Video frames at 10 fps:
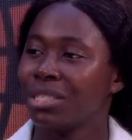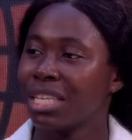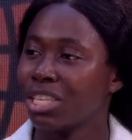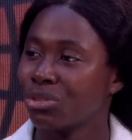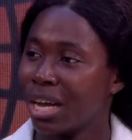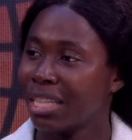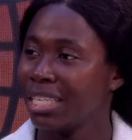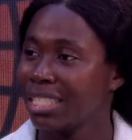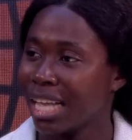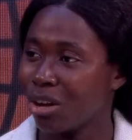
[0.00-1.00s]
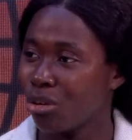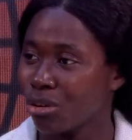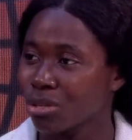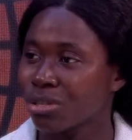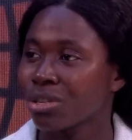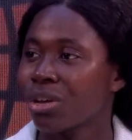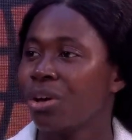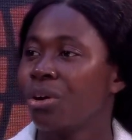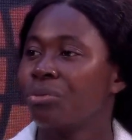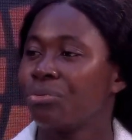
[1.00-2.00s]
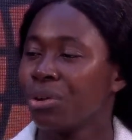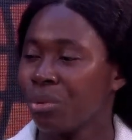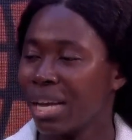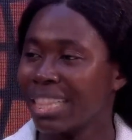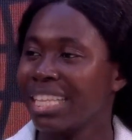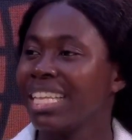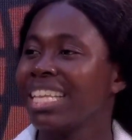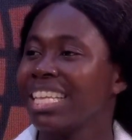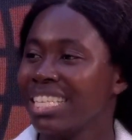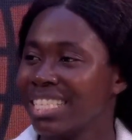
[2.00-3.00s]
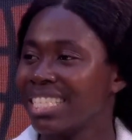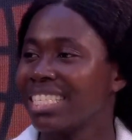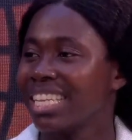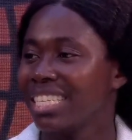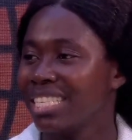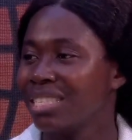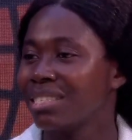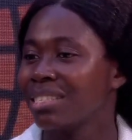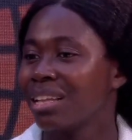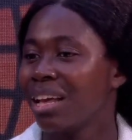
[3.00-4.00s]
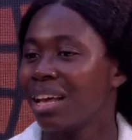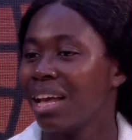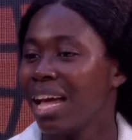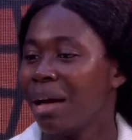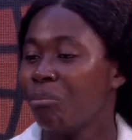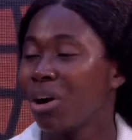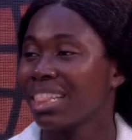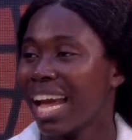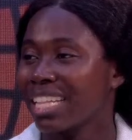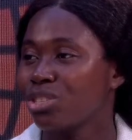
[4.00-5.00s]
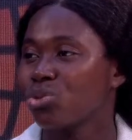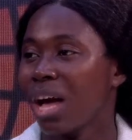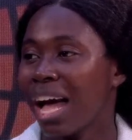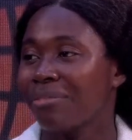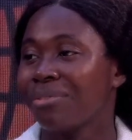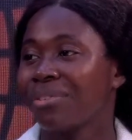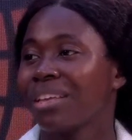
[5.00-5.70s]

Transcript: sexual intercourse frequently is more likely to have